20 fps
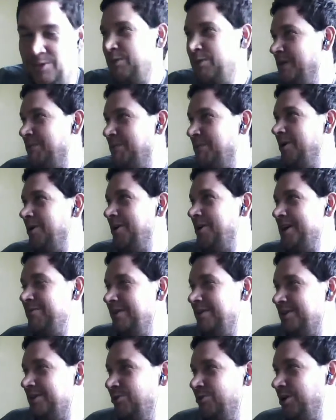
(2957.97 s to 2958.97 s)
there was a party he
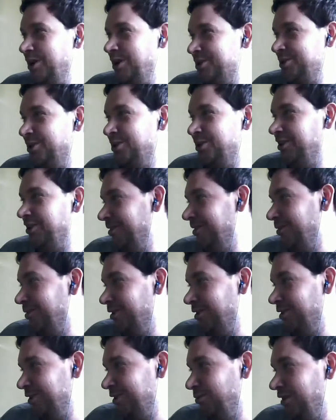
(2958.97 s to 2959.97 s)
went to where he turned all the
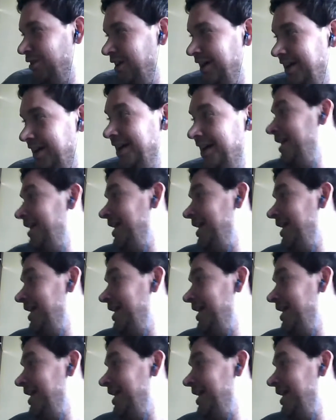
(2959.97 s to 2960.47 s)
water into wine.